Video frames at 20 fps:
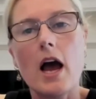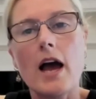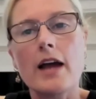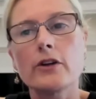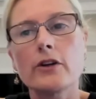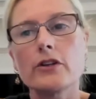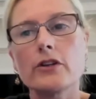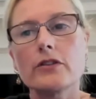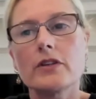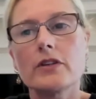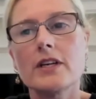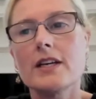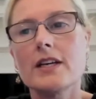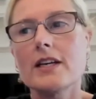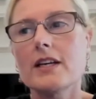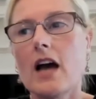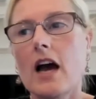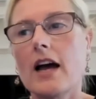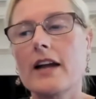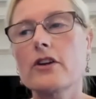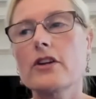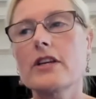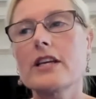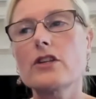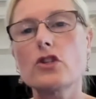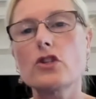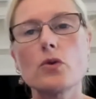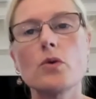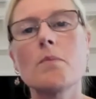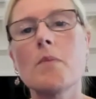I don't I don't get
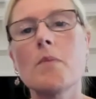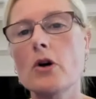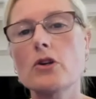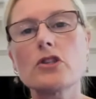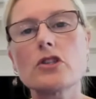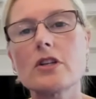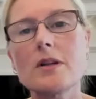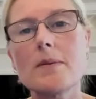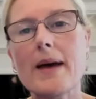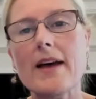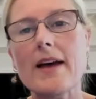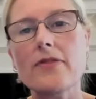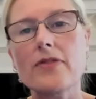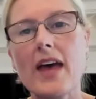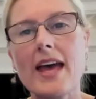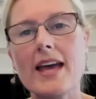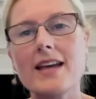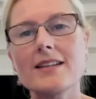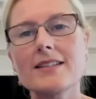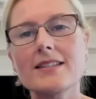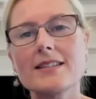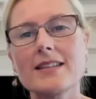too emotional about things,